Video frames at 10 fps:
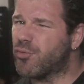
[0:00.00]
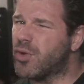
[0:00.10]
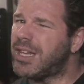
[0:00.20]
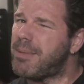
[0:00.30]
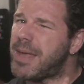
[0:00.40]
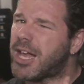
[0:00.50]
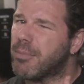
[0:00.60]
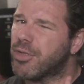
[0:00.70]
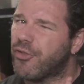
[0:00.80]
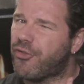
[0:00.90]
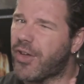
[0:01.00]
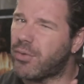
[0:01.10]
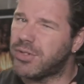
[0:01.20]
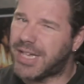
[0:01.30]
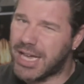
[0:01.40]
really becomes the
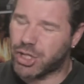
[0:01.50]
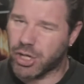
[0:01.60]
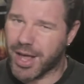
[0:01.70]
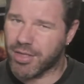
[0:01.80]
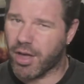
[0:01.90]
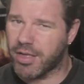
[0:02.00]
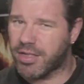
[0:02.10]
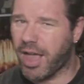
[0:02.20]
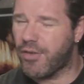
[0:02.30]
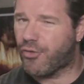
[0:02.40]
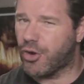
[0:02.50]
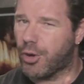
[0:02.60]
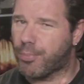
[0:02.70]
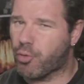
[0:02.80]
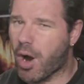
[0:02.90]
foundation, as I say, for
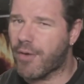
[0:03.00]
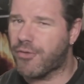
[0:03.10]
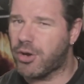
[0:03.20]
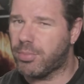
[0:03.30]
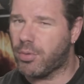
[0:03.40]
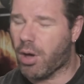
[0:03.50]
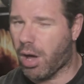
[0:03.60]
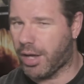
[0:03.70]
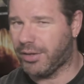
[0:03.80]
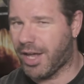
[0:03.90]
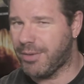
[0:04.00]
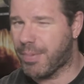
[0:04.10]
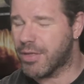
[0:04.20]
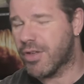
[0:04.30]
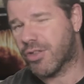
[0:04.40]
your profitable online
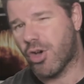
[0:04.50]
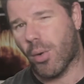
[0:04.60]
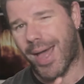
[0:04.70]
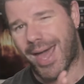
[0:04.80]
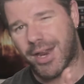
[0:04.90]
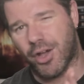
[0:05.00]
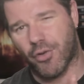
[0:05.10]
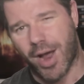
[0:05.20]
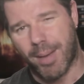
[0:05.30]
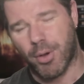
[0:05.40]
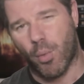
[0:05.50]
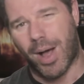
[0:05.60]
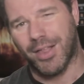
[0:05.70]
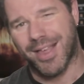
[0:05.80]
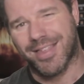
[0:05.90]
business. Go ahead and grab it
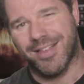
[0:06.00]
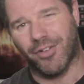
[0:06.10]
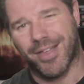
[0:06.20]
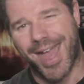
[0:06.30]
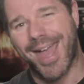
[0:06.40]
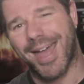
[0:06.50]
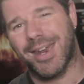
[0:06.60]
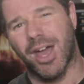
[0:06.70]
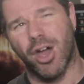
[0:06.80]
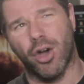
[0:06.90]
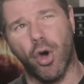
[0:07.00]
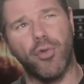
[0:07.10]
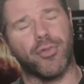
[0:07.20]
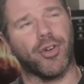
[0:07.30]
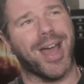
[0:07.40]
while you still can
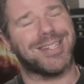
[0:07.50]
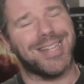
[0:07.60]
over at